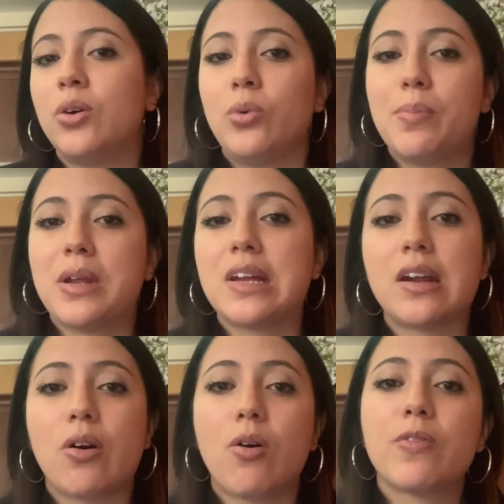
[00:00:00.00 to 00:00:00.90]
repeating
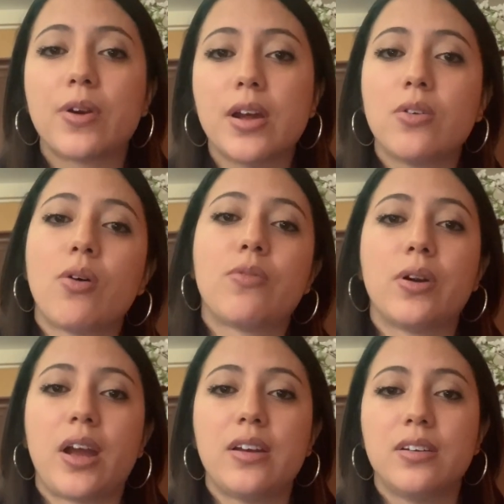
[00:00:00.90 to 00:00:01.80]
it over and over
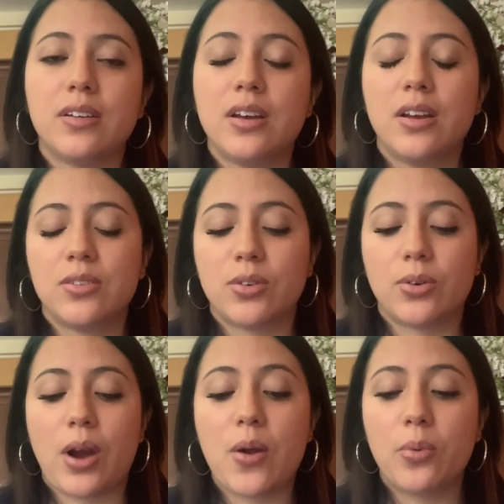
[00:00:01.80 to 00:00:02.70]
again.
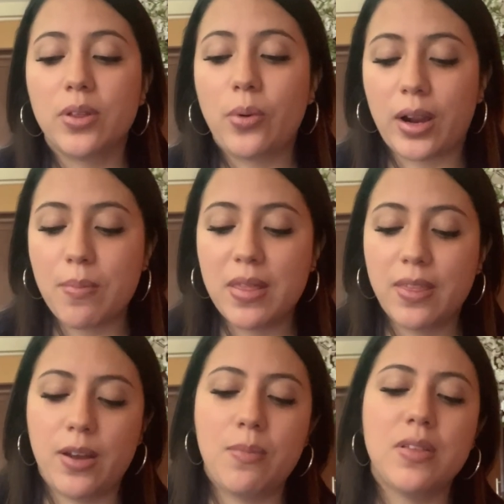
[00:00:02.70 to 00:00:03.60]
So I really recommend
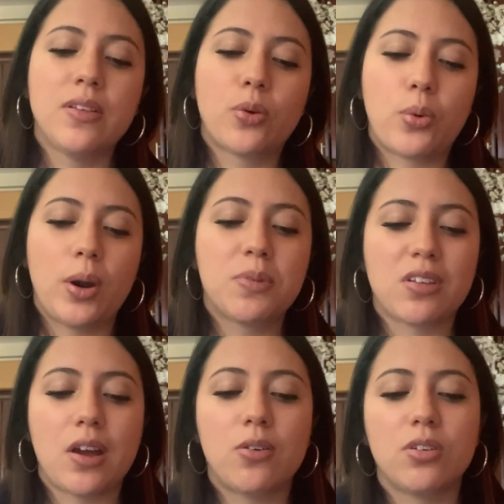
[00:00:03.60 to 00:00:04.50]
them. And then the
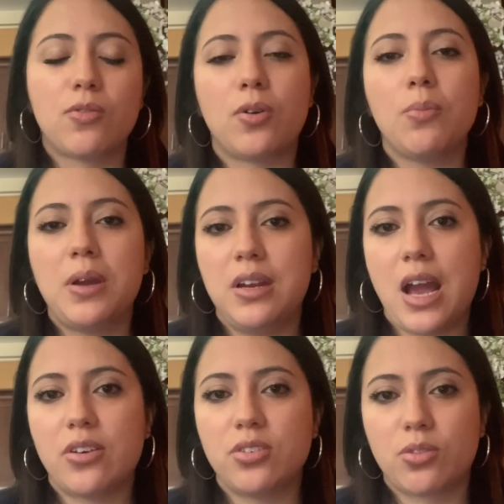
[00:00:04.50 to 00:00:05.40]
Cribsiders for your
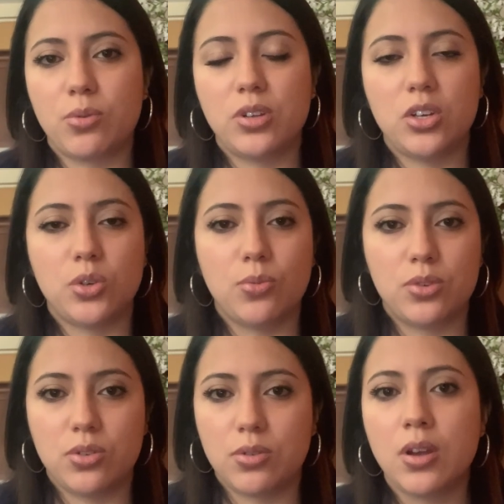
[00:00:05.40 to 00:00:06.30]
pediatrics rotation, which
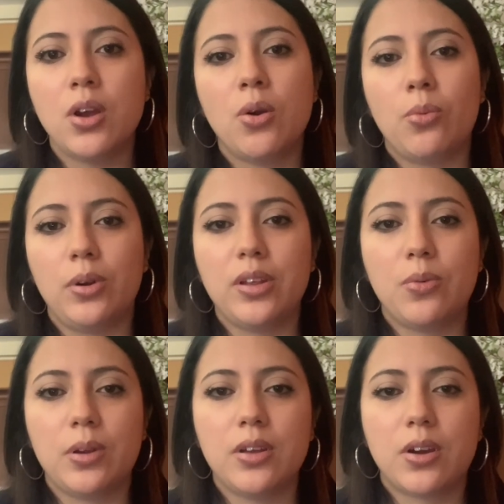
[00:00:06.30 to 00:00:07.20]
is really,
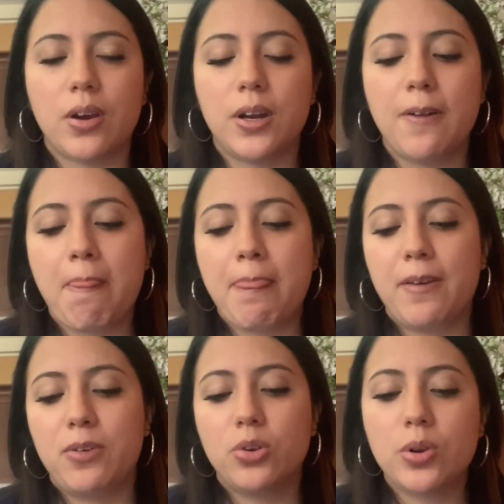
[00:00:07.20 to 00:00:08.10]
really good.
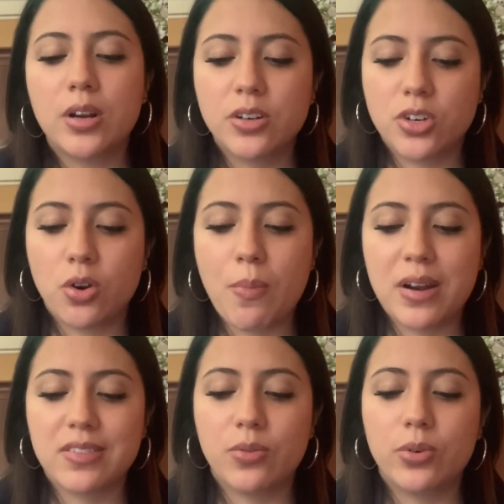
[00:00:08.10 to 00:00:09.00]
If you're doing an internal
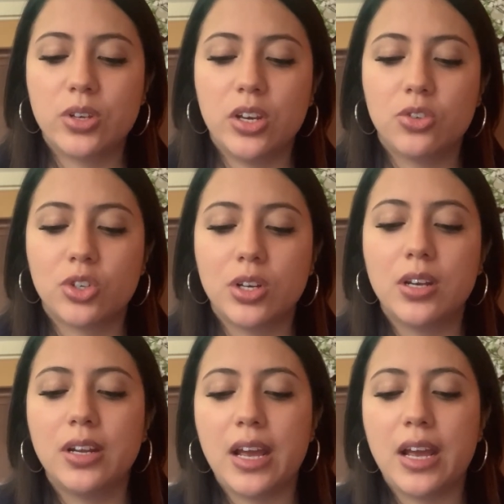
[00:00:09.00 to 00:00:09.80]
medicine rotation